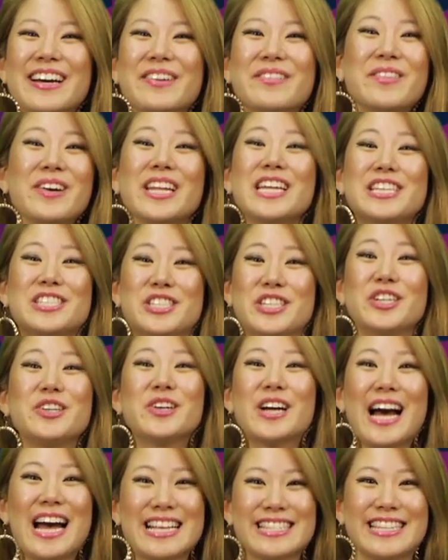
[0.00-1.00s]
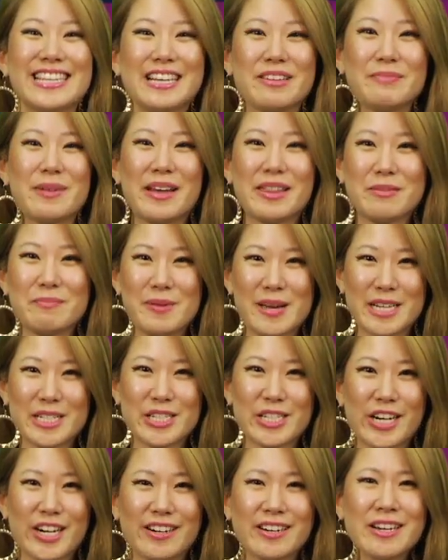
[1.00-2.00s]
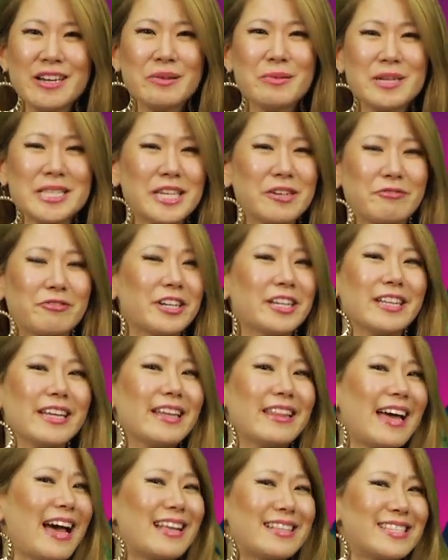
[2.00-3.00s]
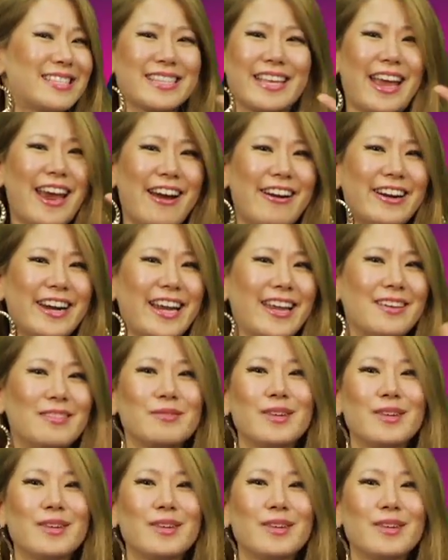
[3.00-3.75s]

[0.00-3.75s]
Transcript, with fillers: What did you guys think about the picture? Was it really that scary?